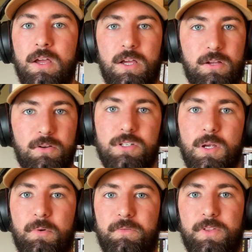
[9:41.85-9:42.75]
here are
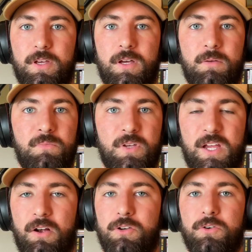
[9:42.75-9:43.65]
some of the
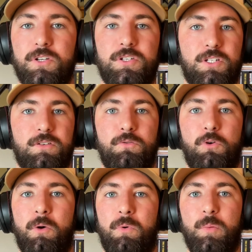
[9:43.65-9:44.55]
characteristics of who
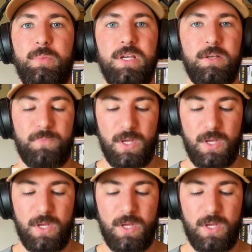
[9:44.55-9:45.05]
I want to be.